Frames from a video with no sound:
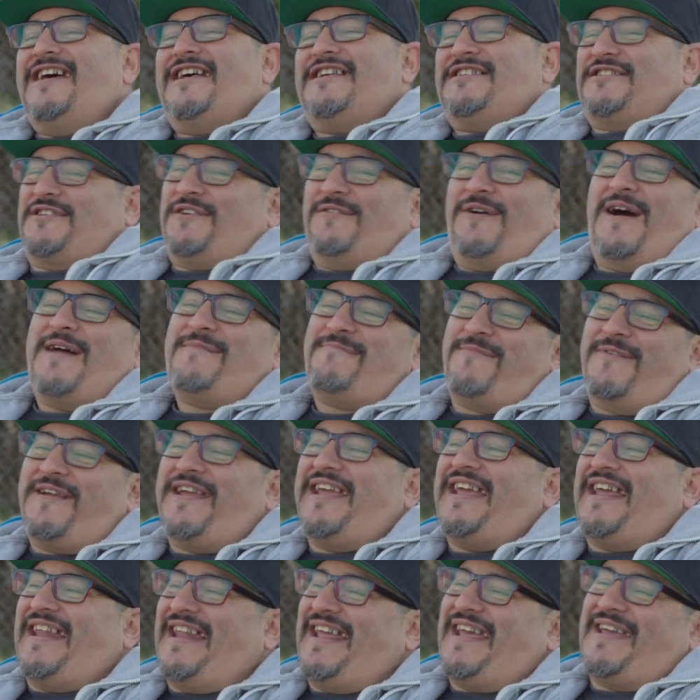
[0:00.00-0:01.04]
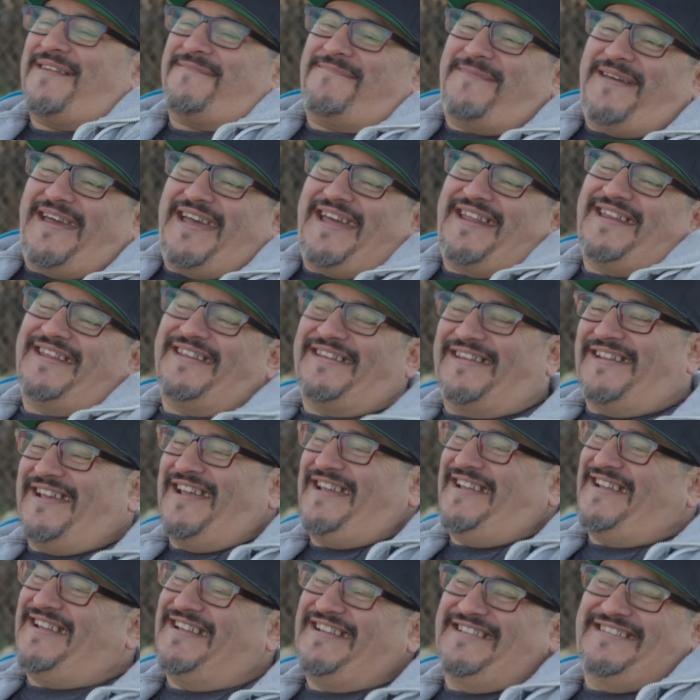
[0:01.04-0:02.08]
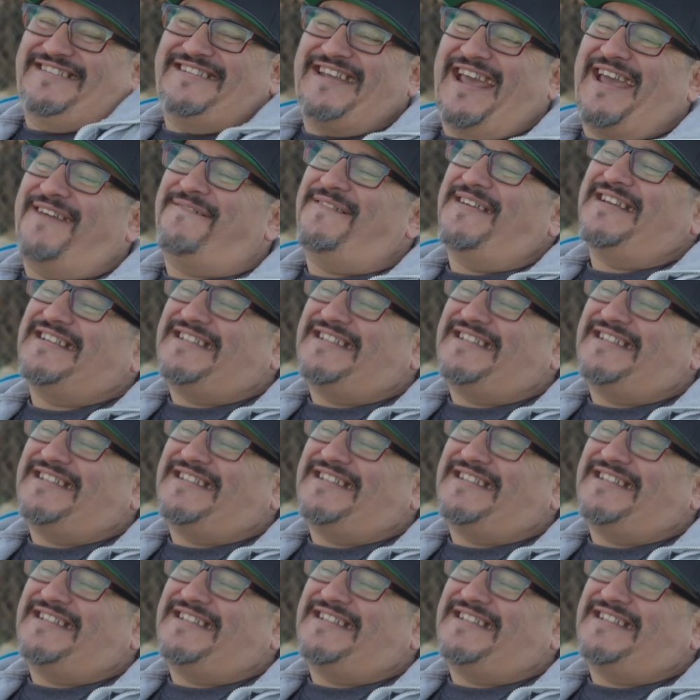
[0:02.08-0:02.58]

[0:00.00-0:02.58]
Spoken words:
So I bring it in, man, and Damien